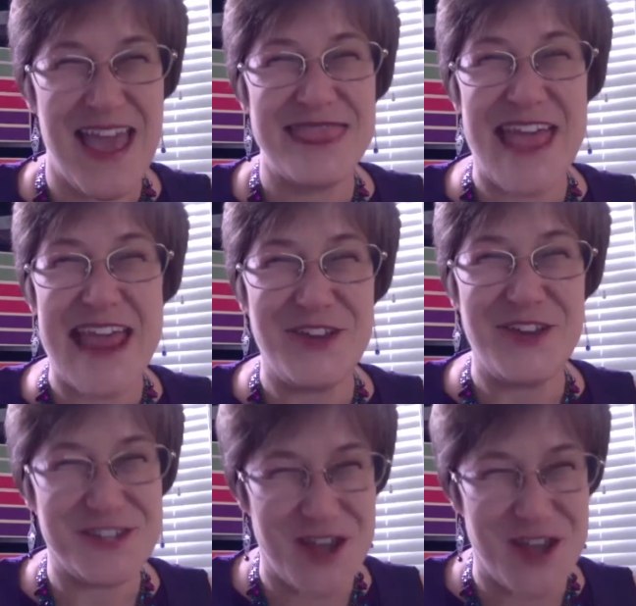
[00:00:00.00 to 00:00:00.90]
Thank you
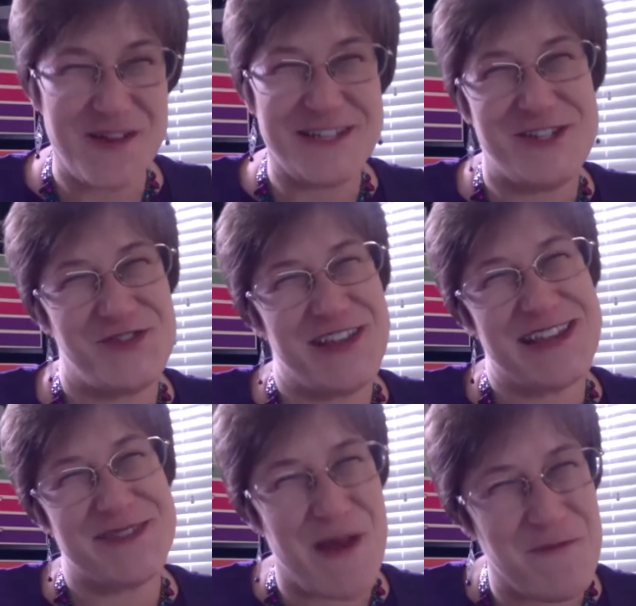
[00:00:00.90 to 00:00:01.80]
so much, Julie.
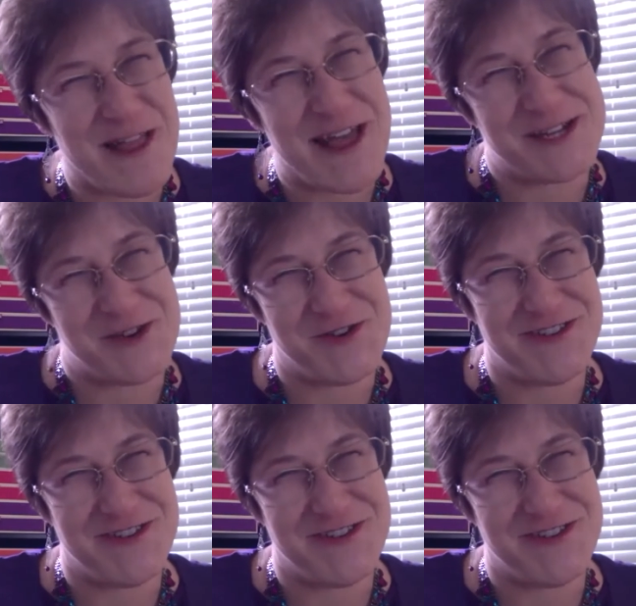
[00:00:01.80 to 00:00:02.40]
It's my pleasure.